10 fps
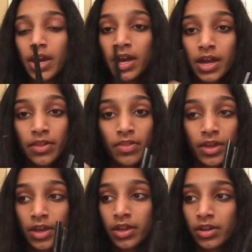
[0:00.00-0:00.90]
And
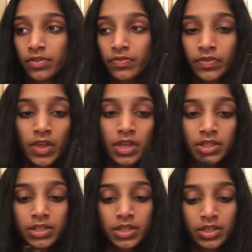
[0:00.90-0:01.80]
then
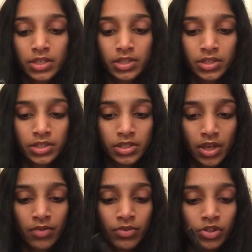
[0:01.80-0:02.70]
this is
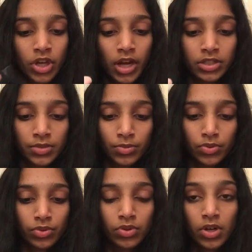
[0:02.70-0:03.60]
a
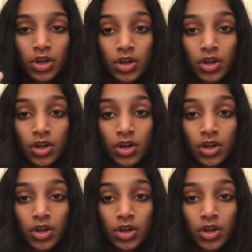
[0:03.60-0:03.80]
retractable